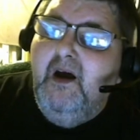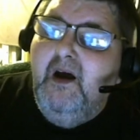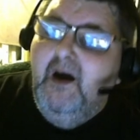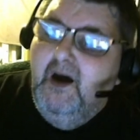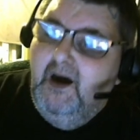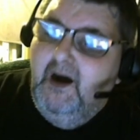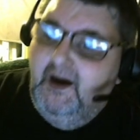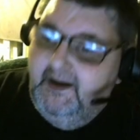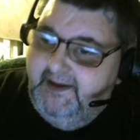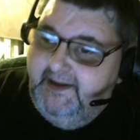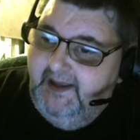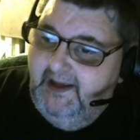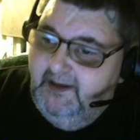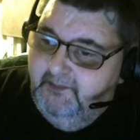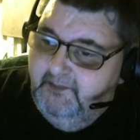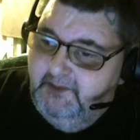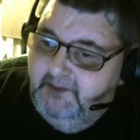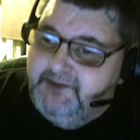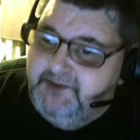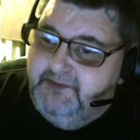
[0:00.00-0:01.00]
A can
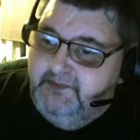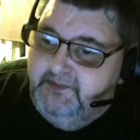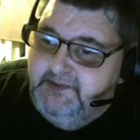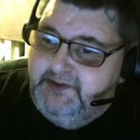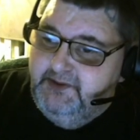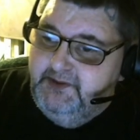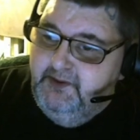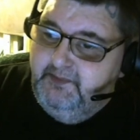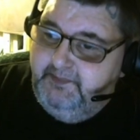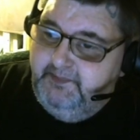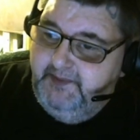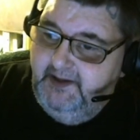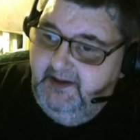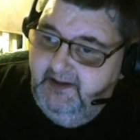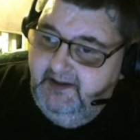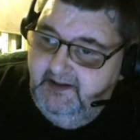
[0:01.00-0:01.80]
of mushroom soup.